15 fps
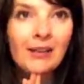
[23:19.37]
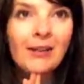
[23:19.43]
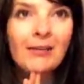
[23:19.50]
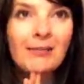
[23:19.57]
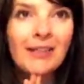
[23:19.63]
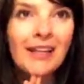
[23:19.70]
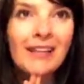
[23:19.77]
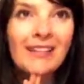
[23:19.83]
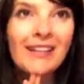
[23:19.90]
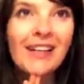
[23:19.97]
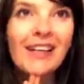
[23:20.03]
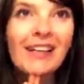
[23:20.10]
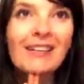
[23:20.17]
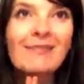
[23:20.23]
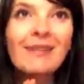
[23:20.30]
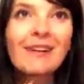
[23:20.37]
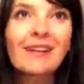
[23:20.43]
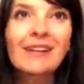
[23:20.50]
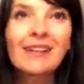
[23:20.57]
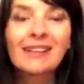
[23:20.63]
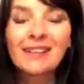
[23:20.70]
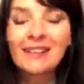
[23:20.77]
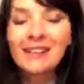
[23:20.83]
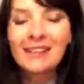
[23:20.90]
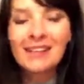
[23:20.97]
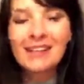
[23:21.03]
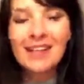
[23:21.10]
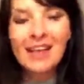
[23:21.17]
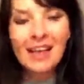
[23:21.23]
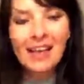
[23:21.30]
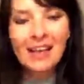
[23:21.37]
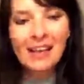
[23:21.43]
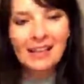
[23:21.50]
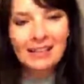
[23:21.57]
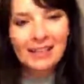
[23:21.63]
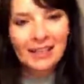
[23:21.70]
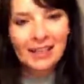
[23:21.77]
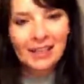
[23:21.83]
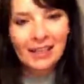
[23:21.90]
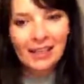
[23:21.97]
I'm glad you like it, Mark. And